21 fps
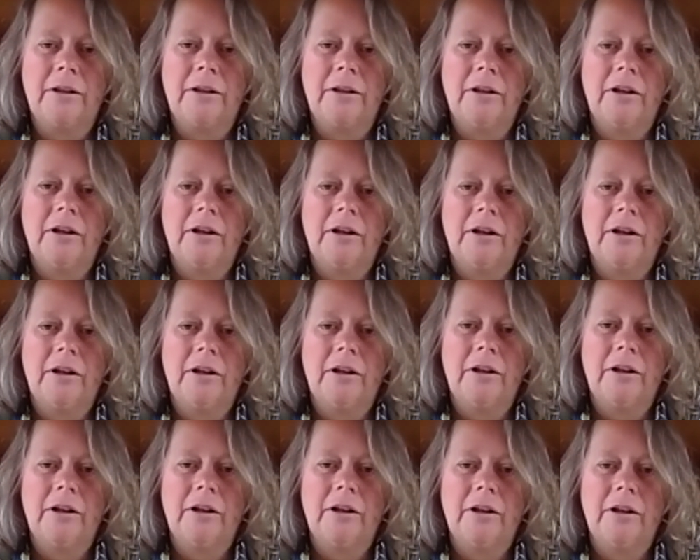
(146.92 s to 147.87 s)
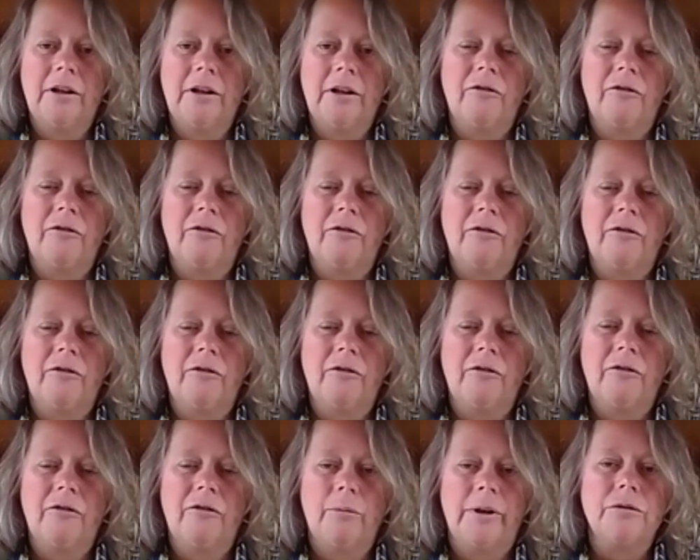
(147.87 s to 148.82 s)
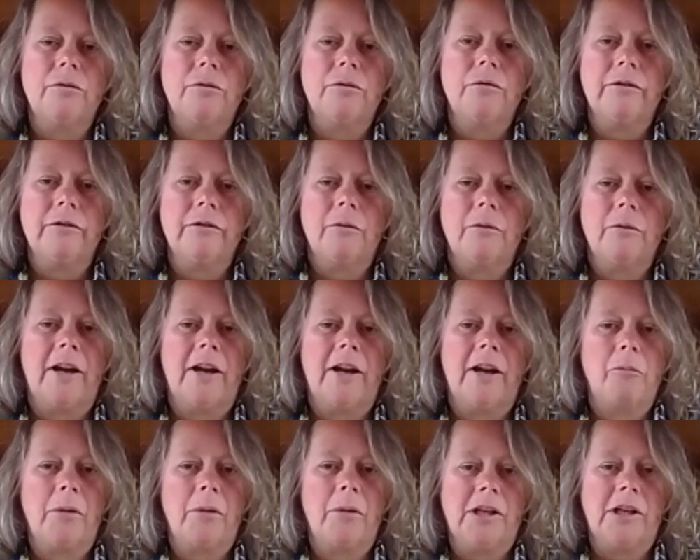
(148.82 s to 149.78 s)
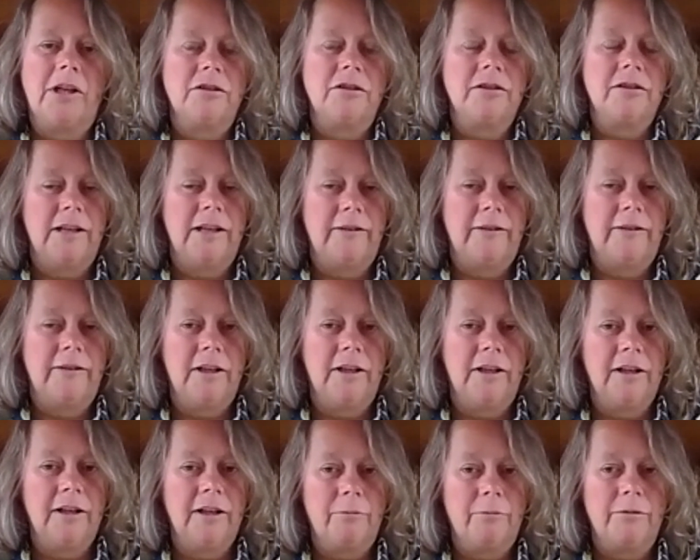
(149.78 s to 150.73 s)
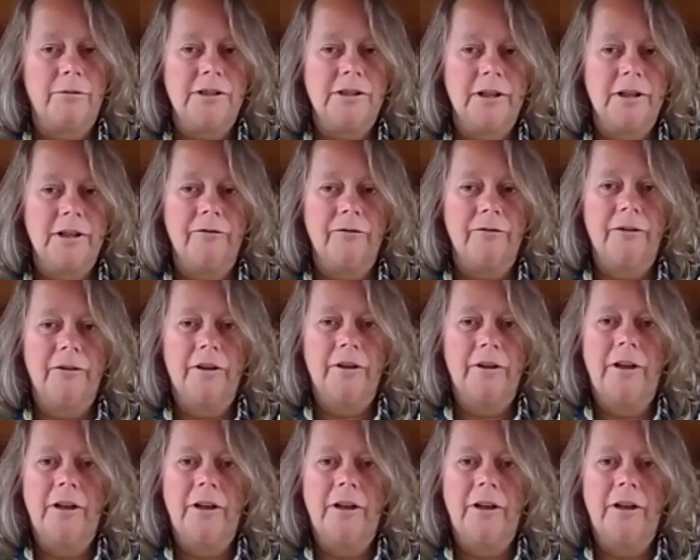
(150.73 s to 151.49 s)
of which all of them have a patient safety collaborative.